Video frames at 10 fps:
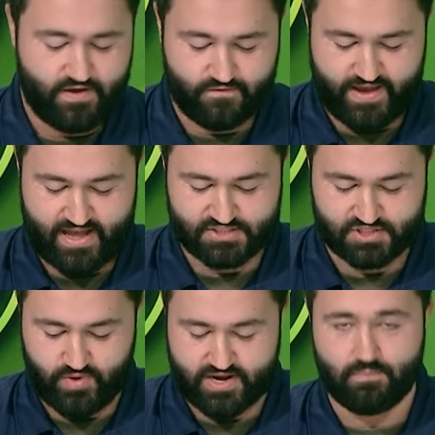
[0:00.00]
They are
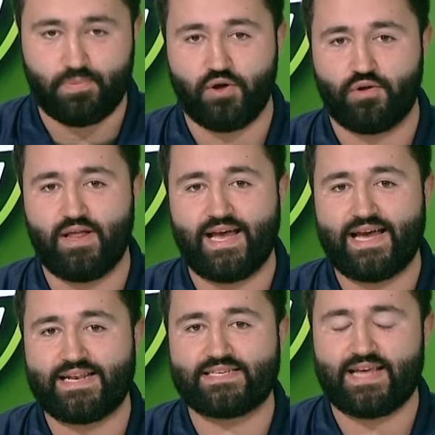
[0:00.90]
Serena Bonnell
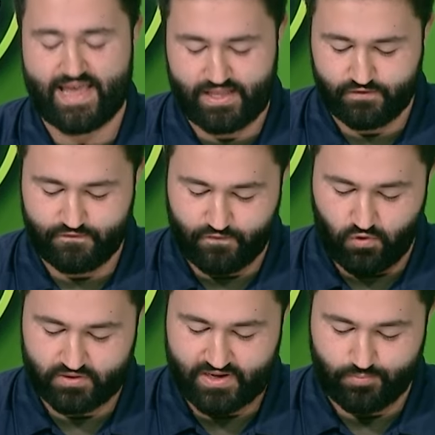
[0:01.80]
and uh, Ellen
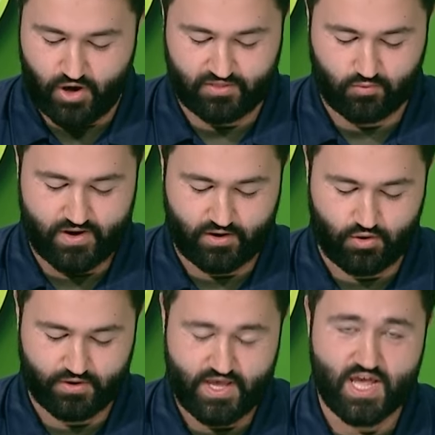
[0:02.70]
Falkner broke the
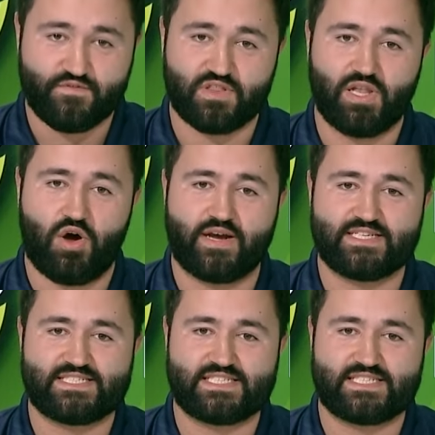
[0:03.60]
record for the longest